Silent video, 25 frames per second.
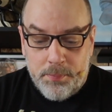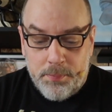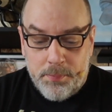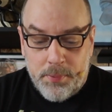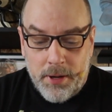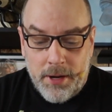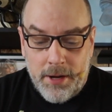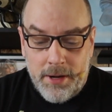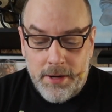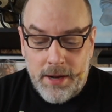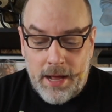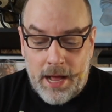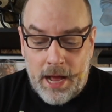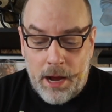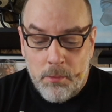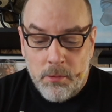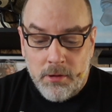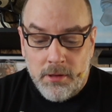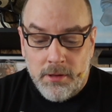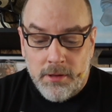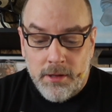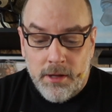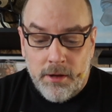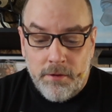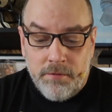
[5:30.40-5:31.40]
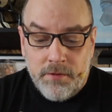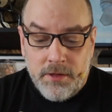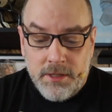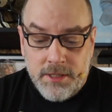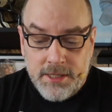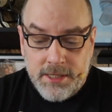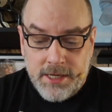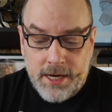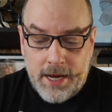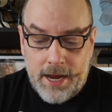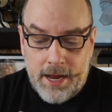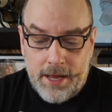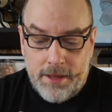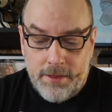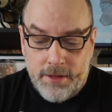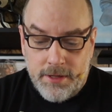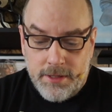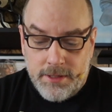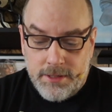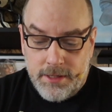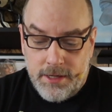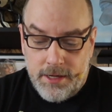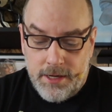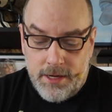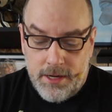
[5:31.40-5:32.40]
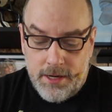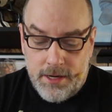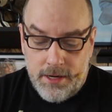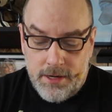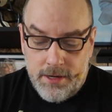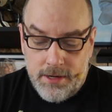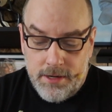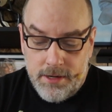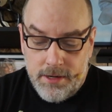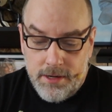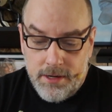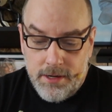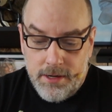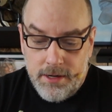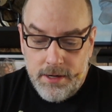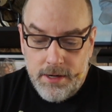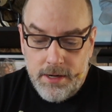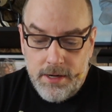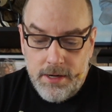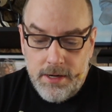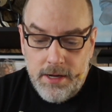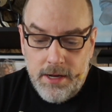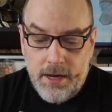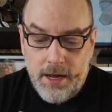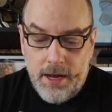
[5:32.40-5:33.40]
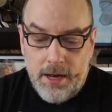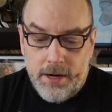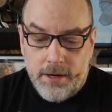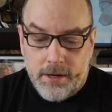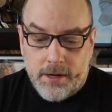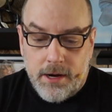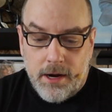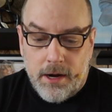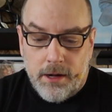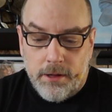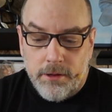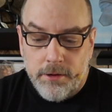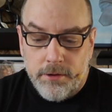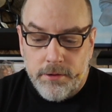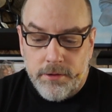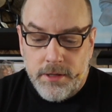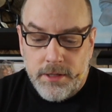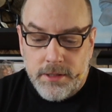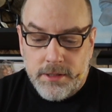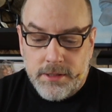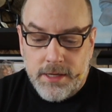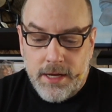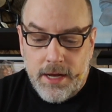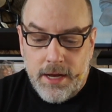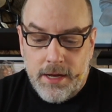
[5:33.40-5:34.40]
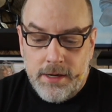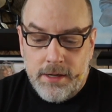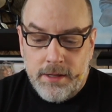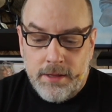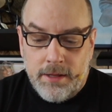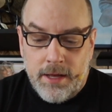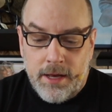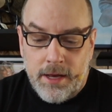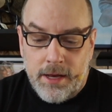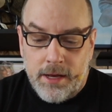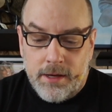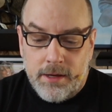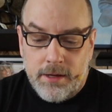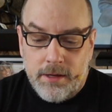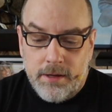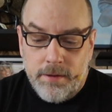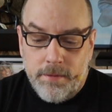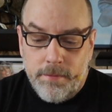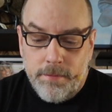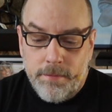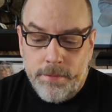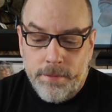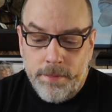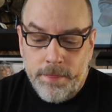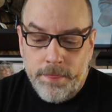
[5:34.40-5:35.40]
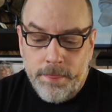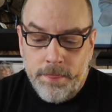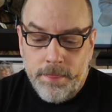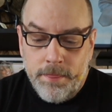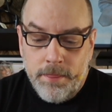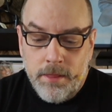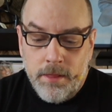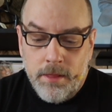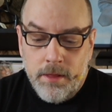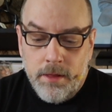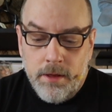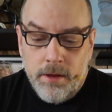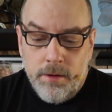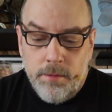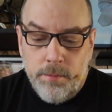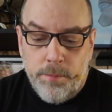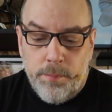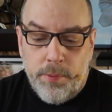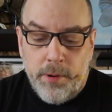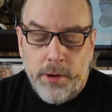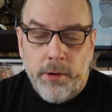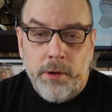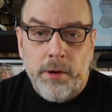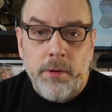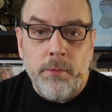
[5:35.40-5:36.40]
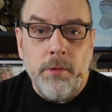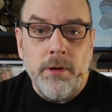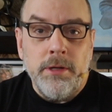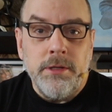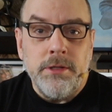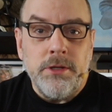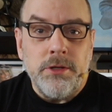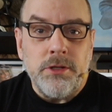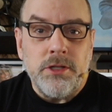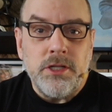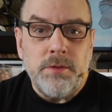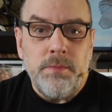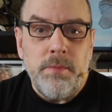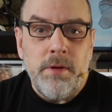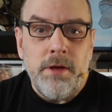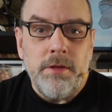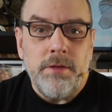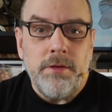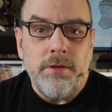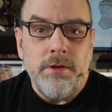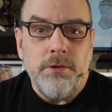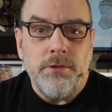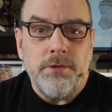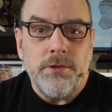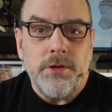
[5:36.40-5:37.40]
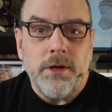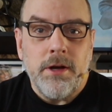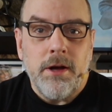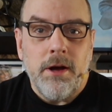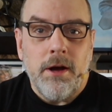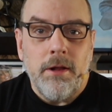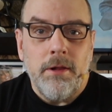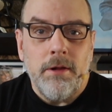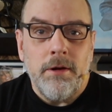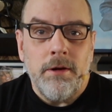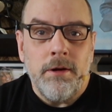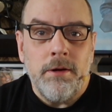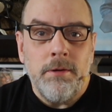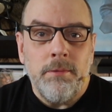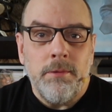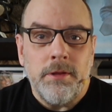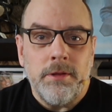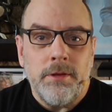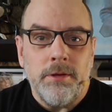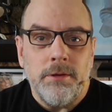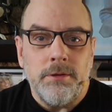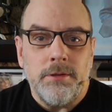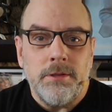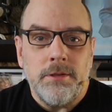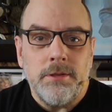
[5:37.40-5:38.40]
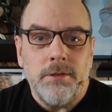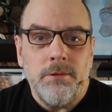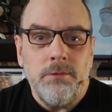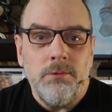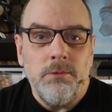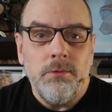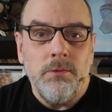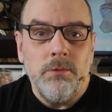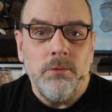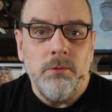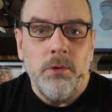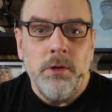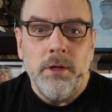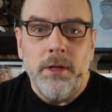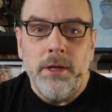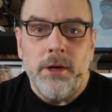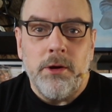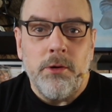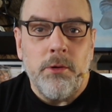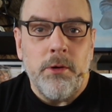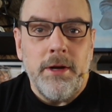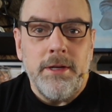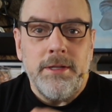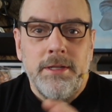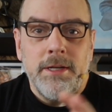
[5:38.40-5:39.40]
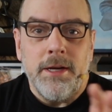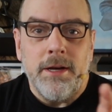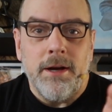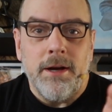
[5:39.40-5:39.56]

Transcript: but I would love to scan this in and color this kind of like Barry Windsor Smith used to color with those really crazy